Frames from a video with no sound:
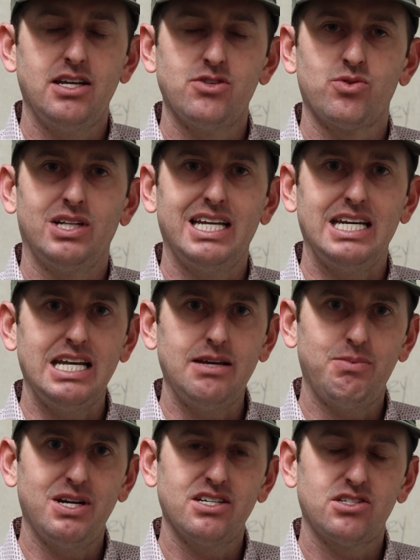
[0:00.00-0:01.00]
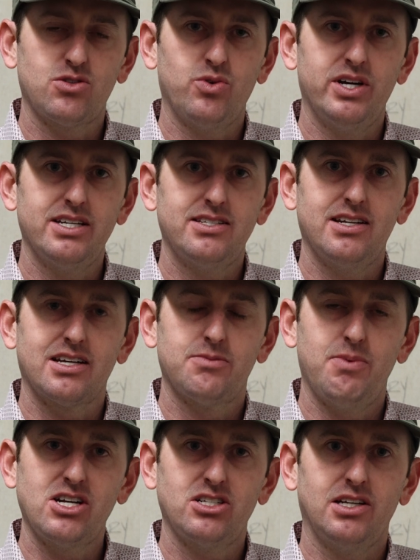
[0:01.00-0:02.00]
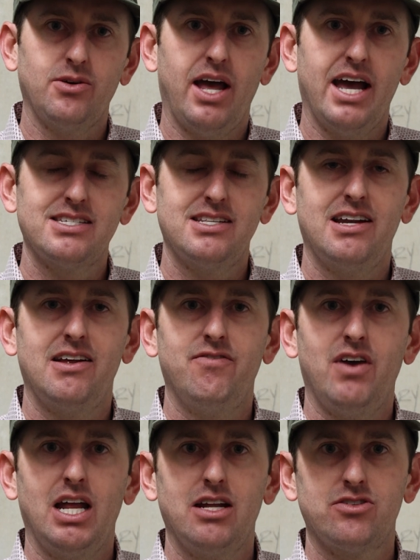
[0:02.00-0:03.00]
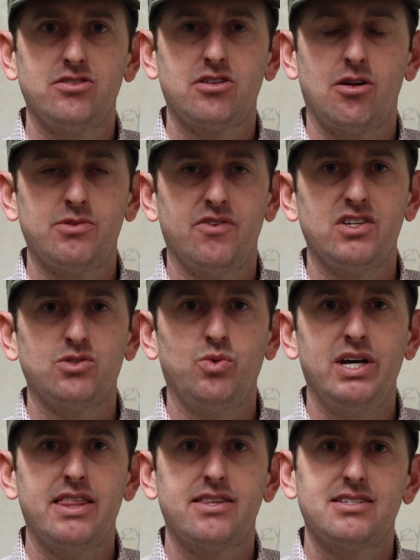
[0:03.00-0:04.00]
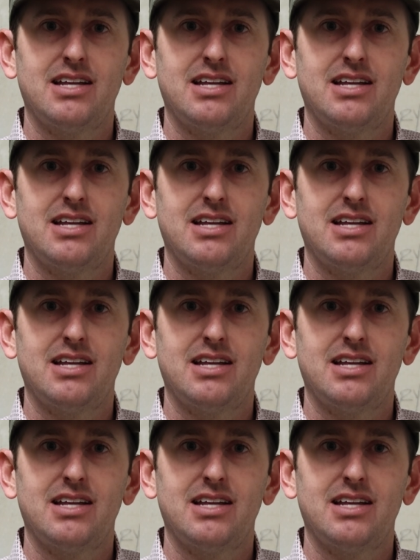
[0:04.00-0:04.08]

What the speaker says: He's really deep in his twist, and especially has an advantage in terms of his width,